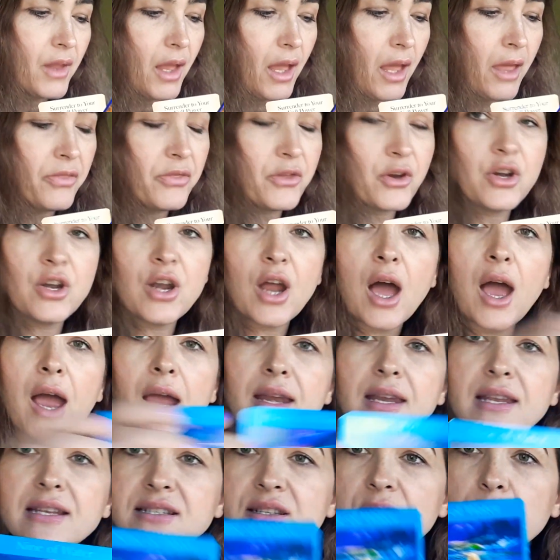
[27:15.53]
And the
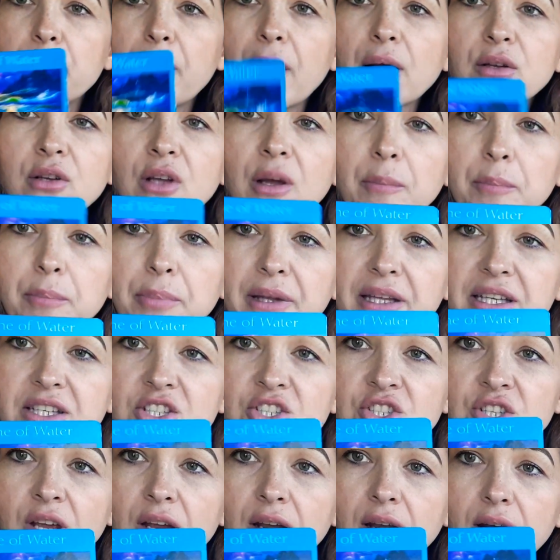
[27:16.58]
9 is about
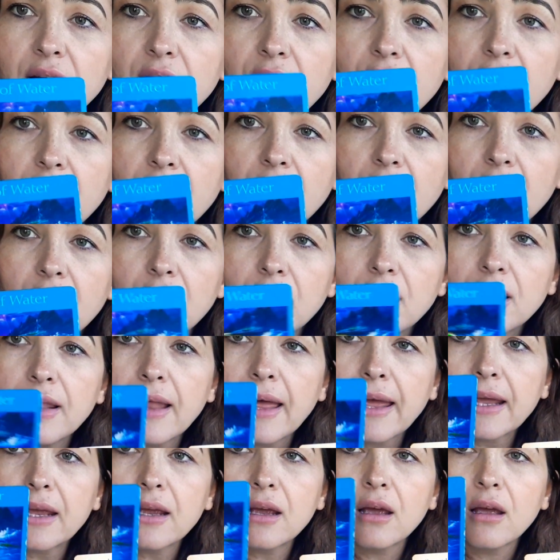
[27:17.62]
completion.
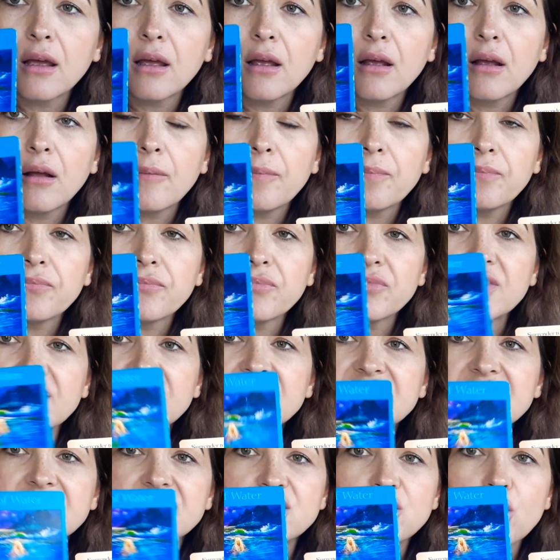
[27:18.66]
Like,
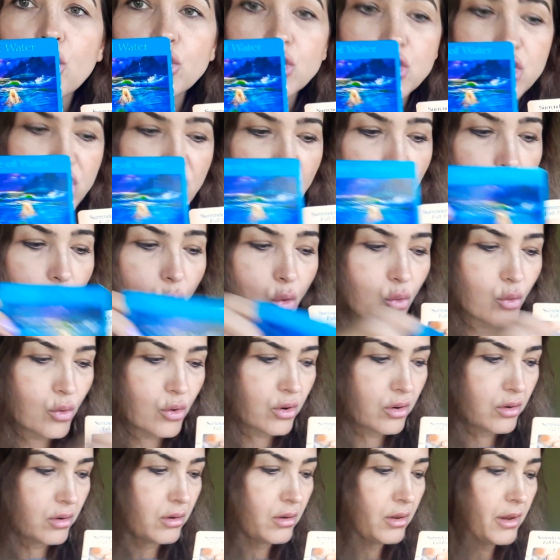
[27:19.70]
this is no
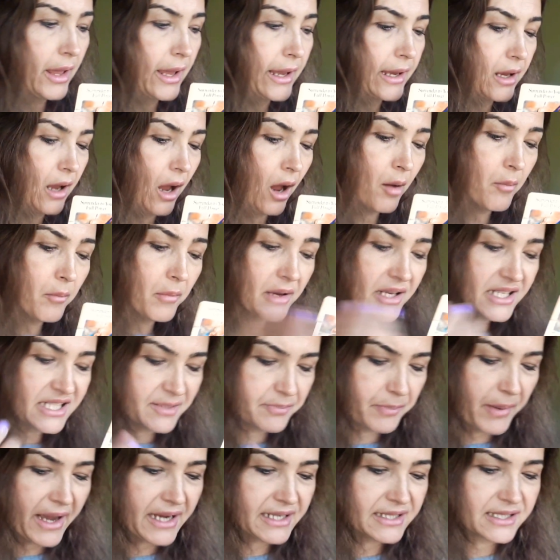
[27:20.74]
joke. Like, I'm
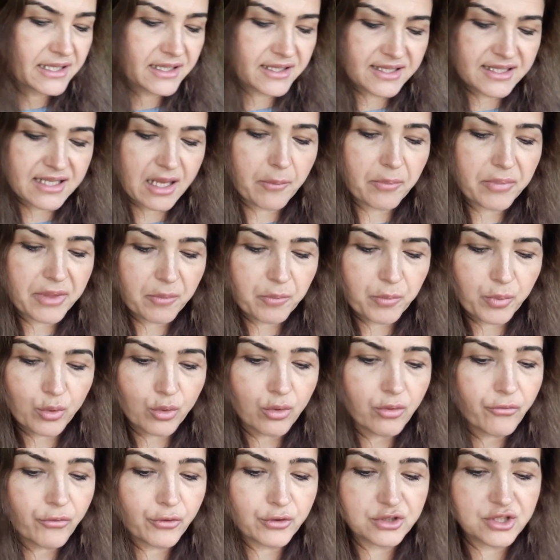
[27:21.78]
expecting something
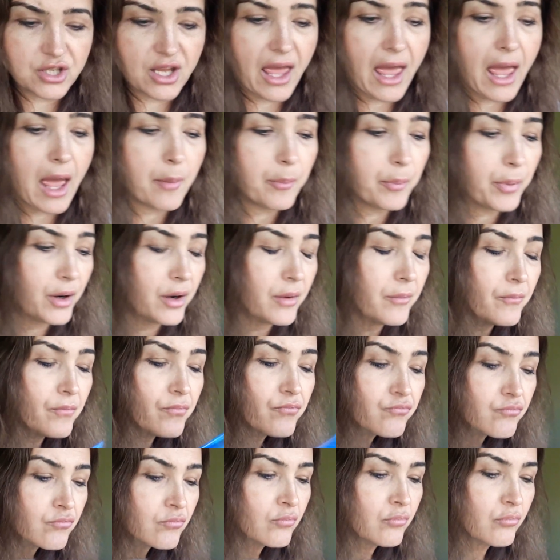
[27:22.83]
beautiful to happen
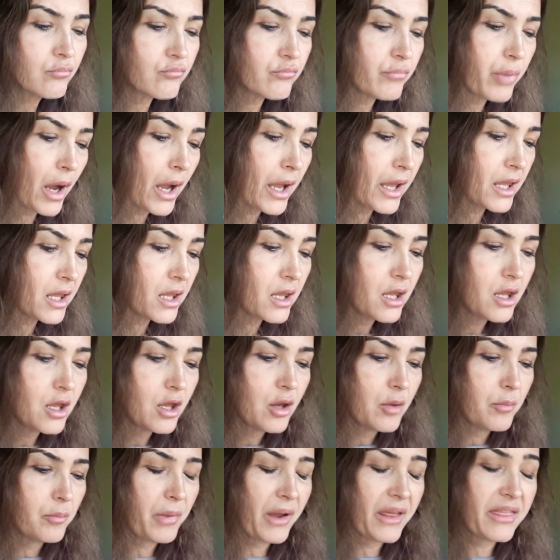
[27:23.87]
by
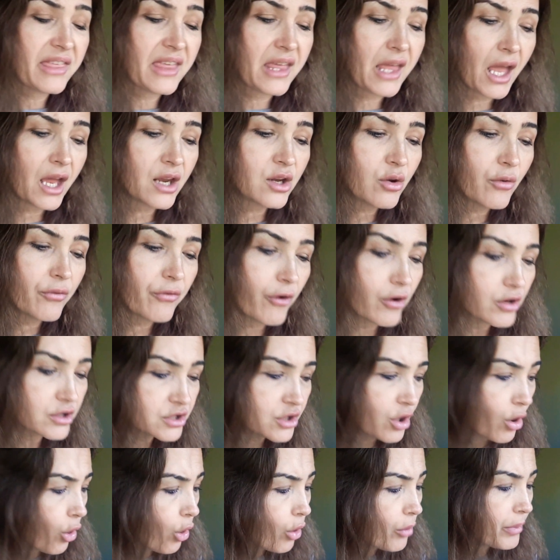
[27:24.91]
the end of
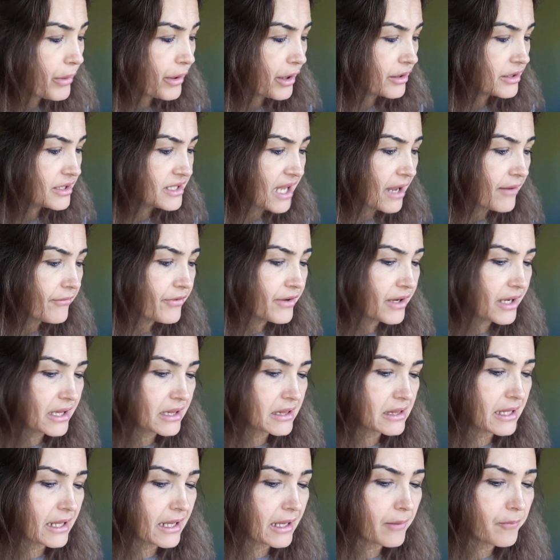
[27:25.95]
October,
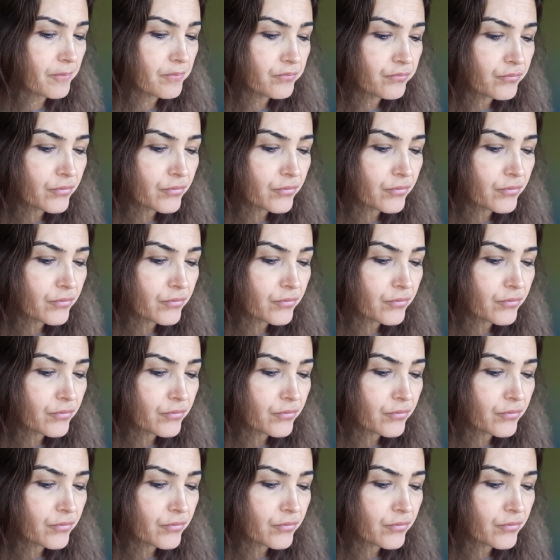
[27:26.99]
definitely.